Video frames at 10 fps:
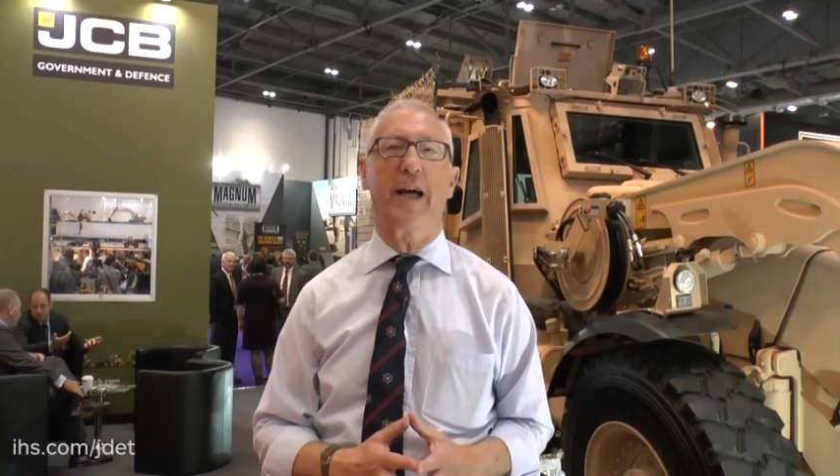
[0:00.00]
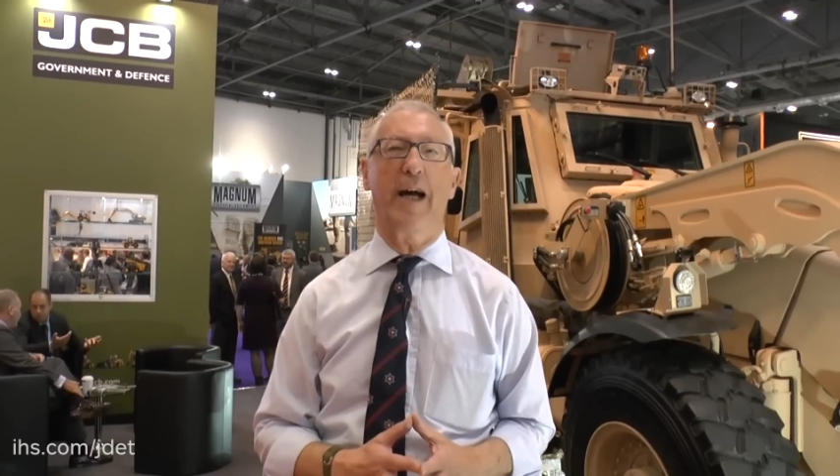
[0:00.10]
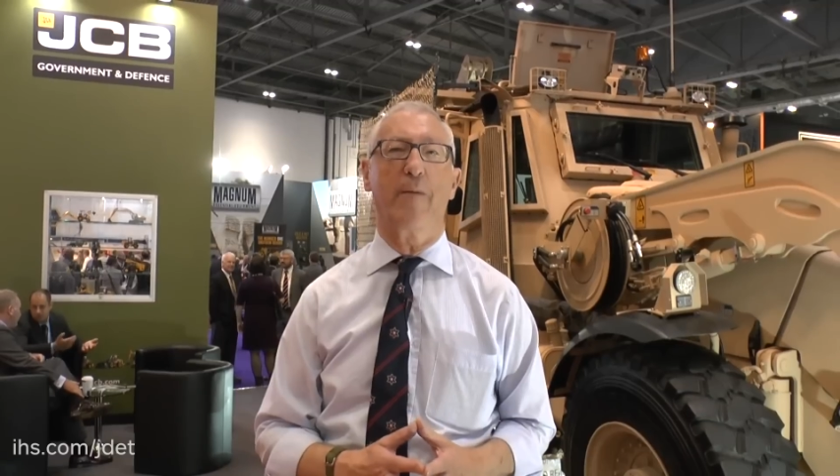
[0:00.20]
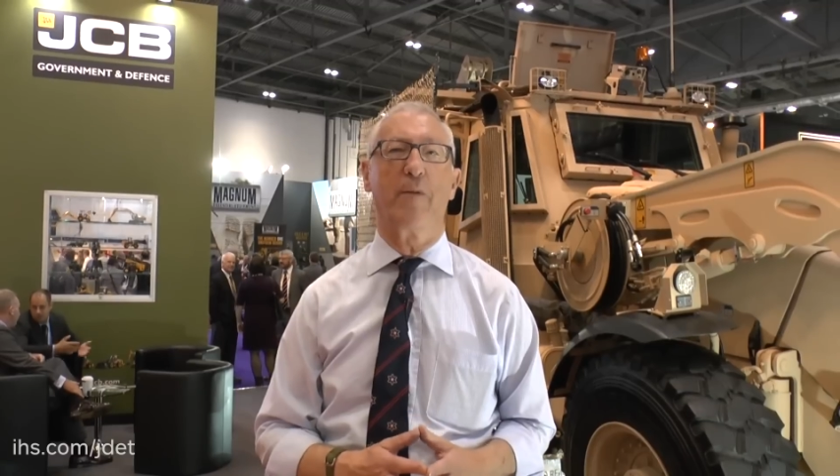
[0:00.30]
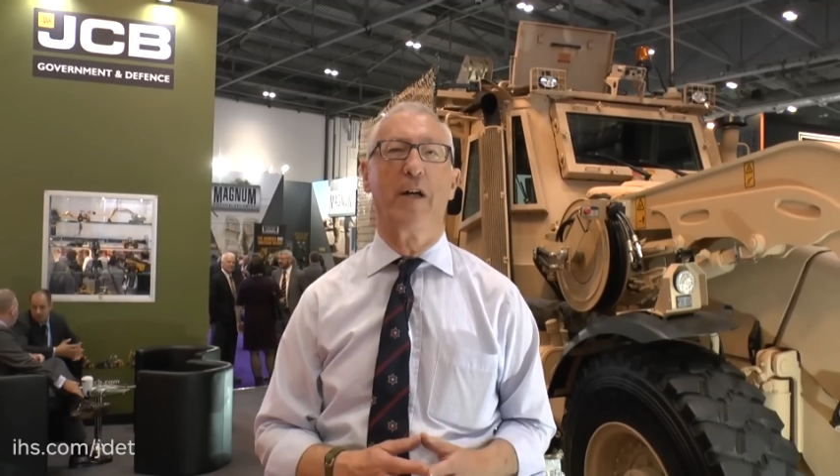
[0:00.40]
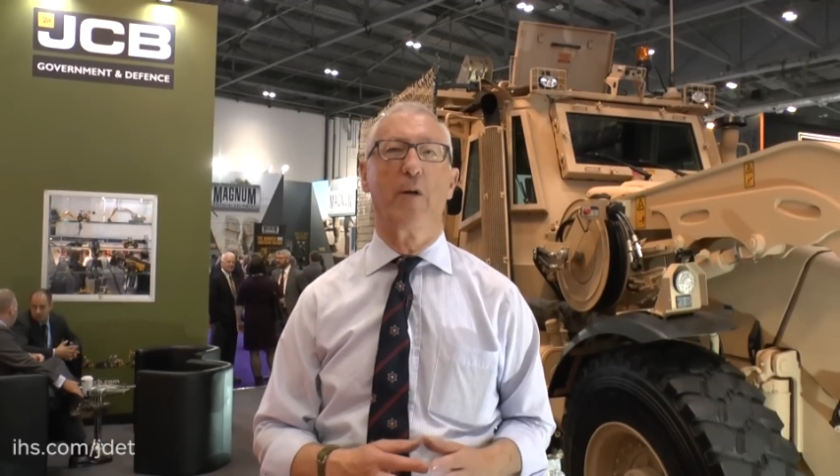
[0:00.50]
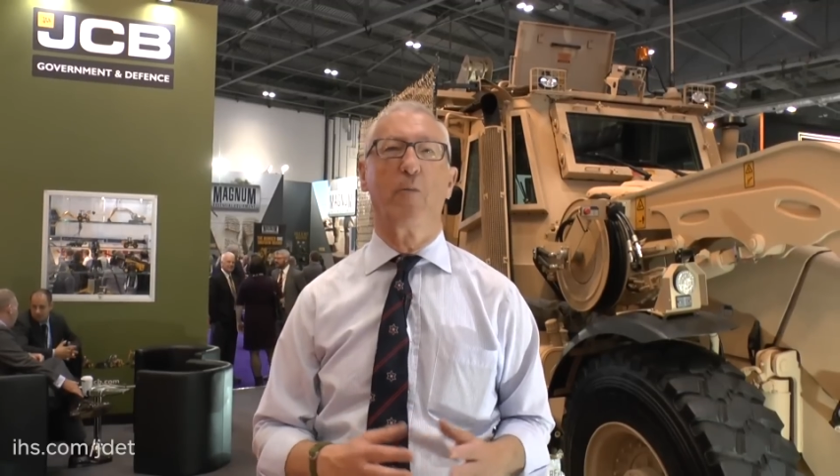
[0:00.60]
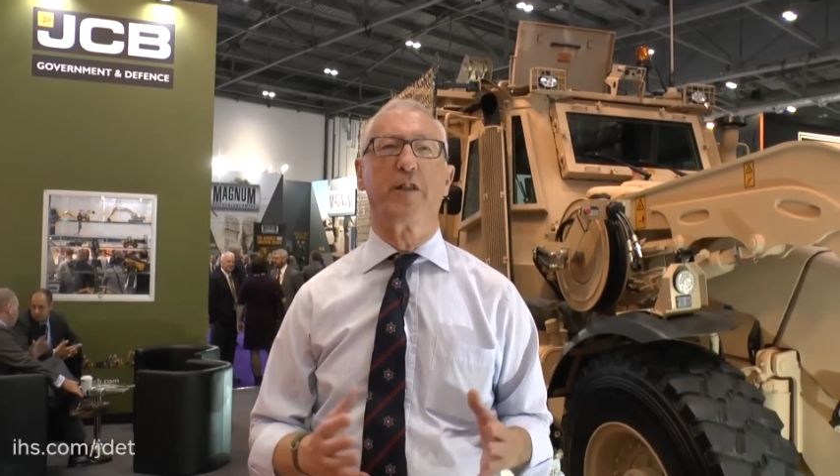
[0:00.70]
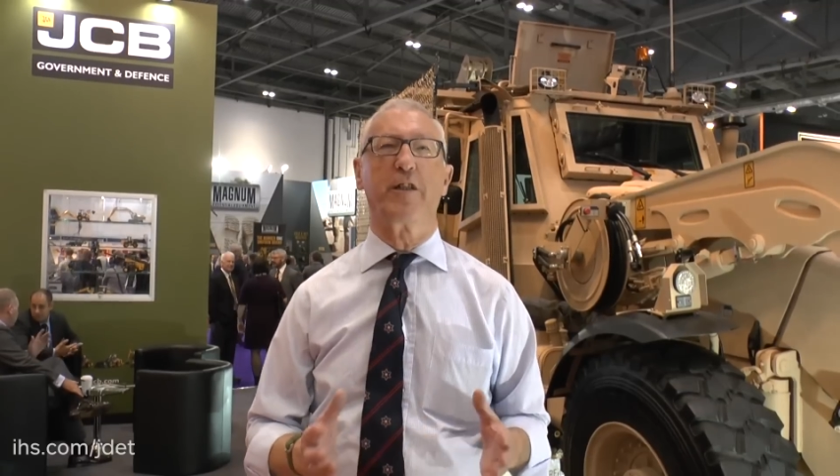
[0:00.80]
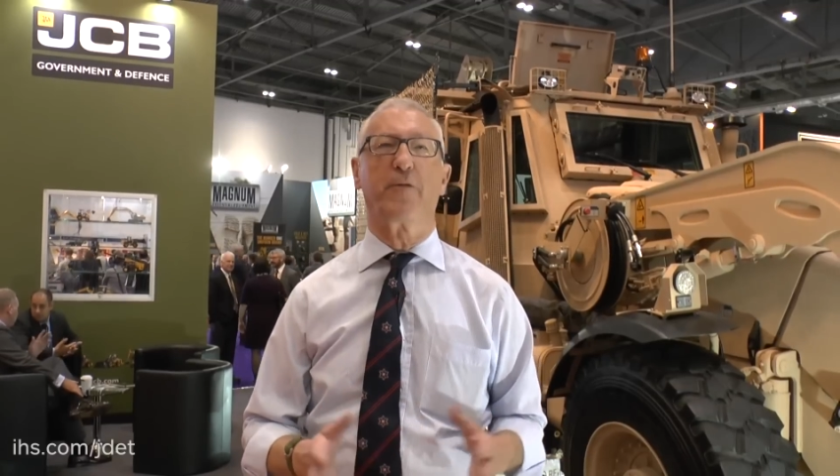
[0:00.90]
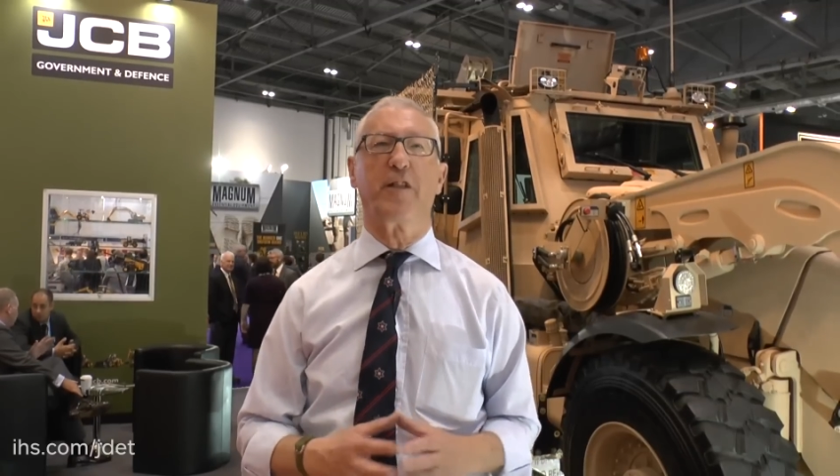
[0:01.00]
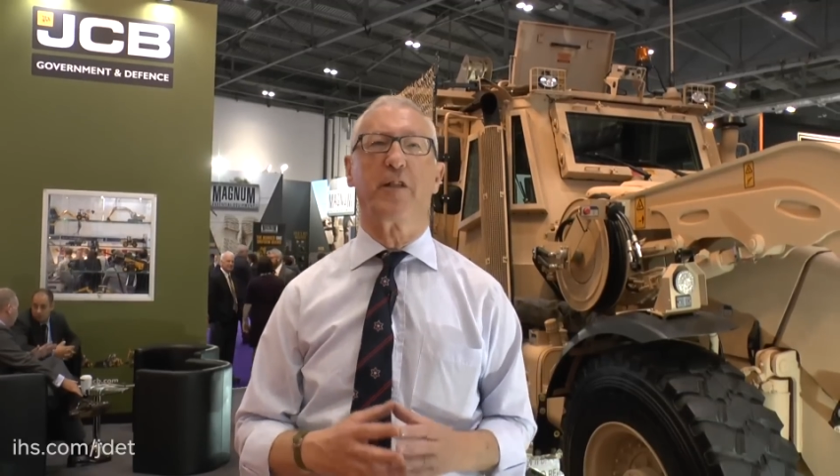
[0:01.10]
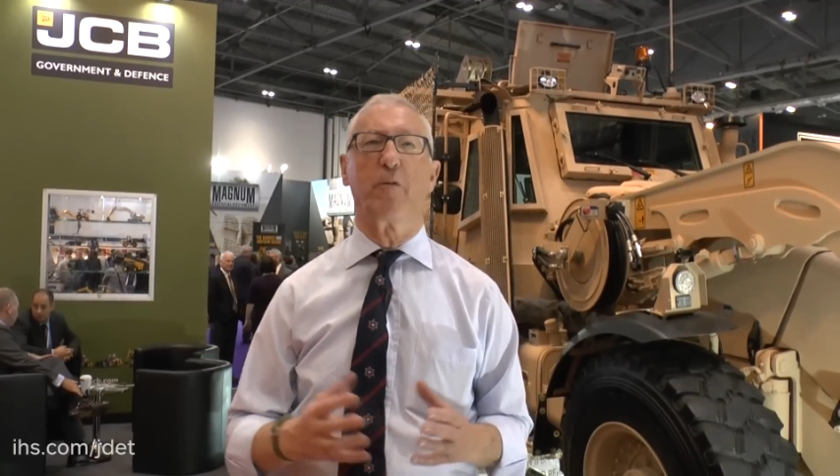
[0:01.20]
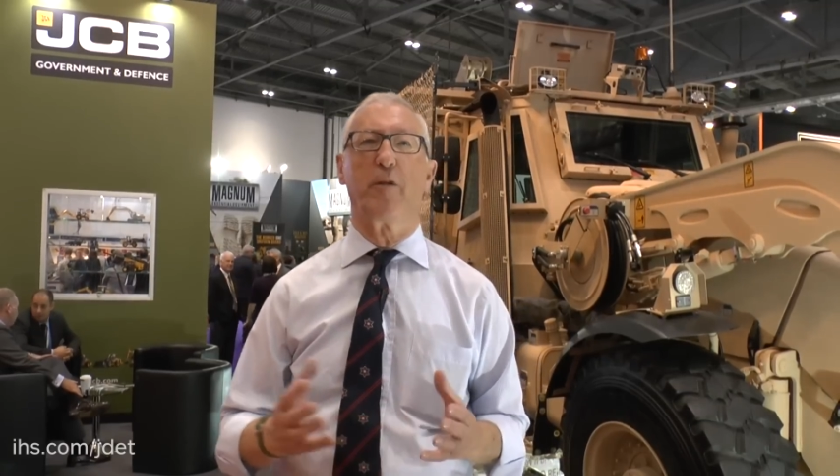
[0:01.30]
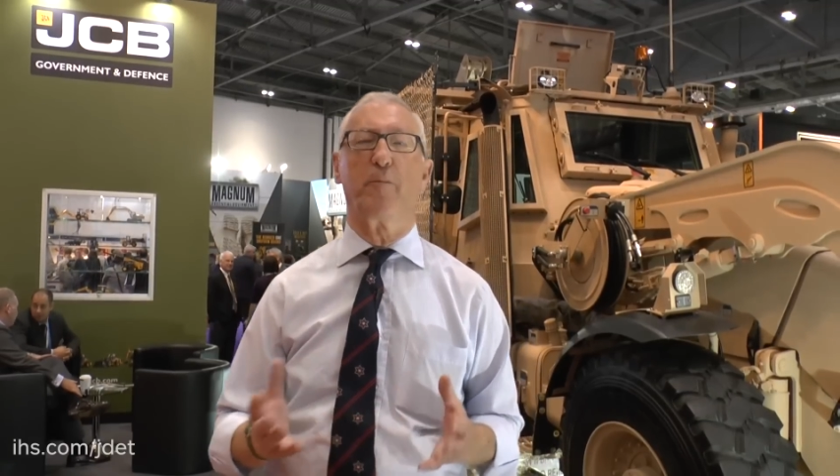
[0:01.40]
cab, which is
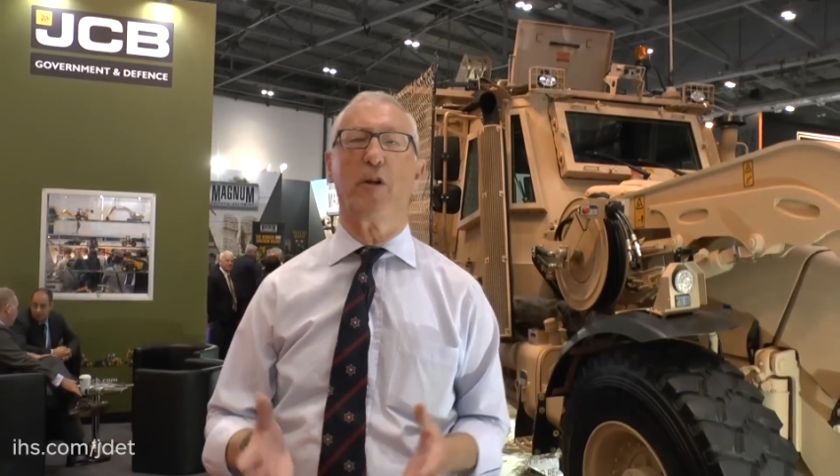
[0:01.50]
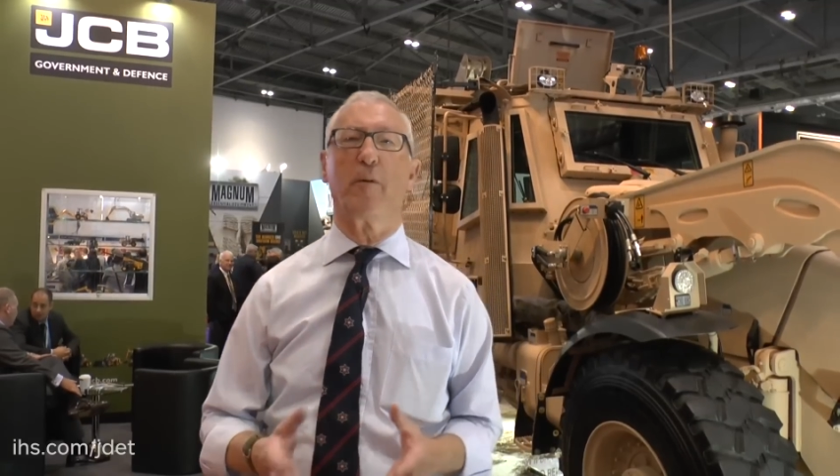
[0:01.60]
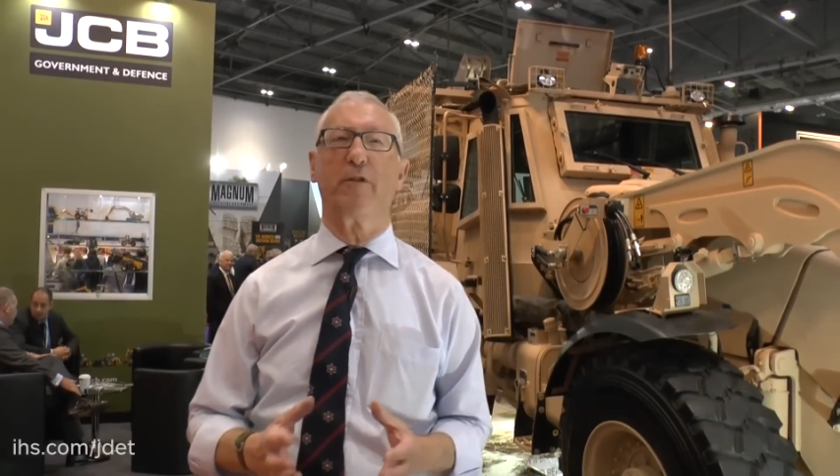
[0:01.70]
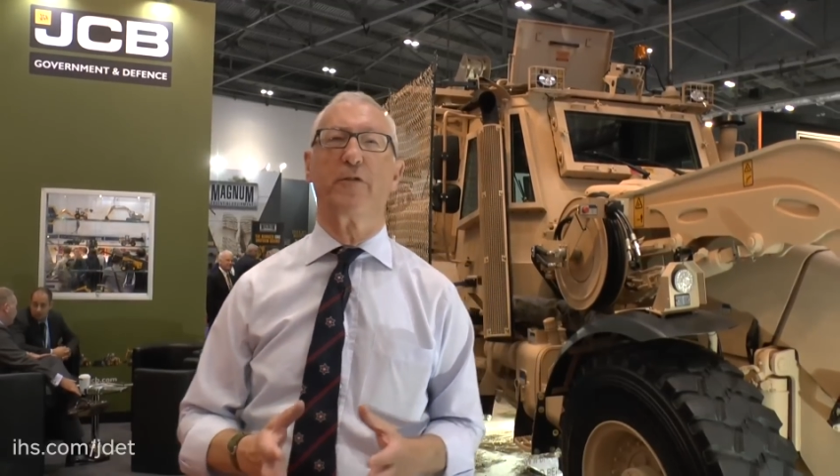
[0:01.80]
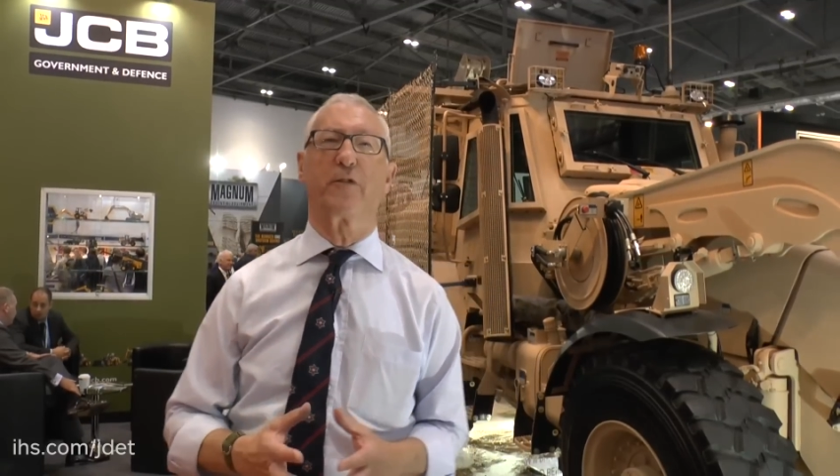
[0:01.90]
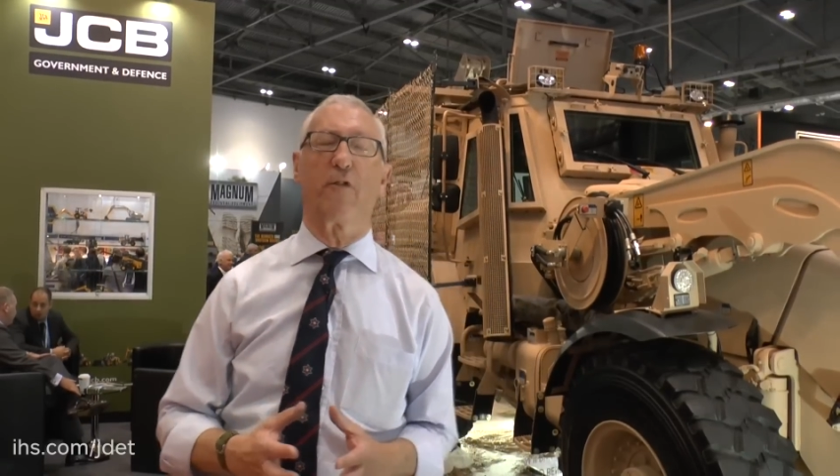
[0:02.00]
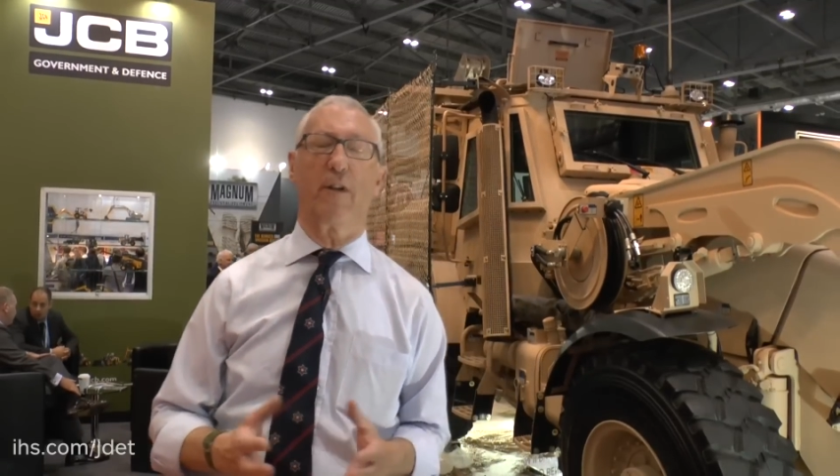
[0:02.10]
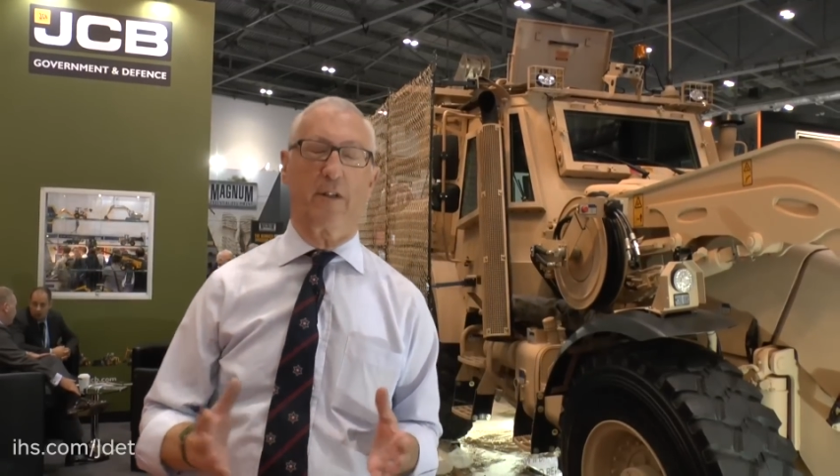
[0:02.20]
fitted with bulletproof